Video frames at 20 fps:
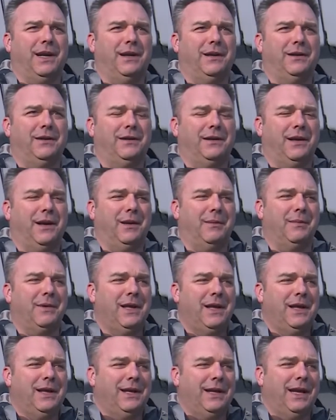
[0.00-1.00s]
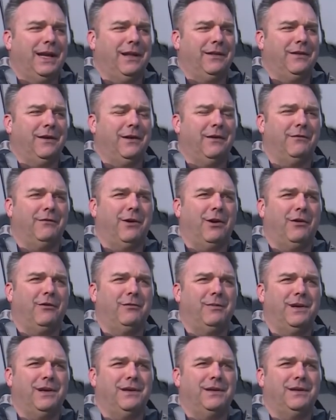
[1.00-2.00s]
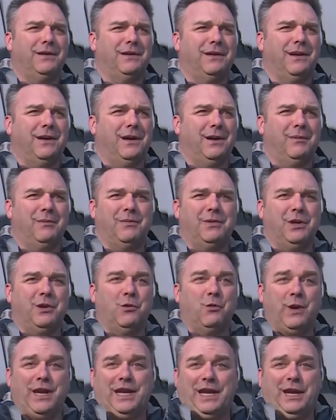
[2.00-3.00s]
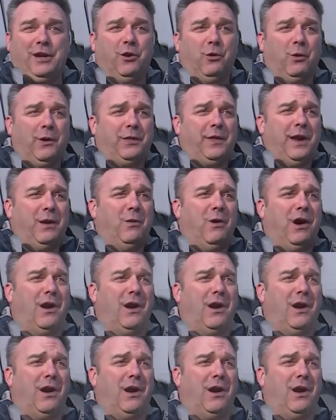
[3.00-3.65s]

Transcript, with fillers: and um, getting their involvement, um, you know, we hear what they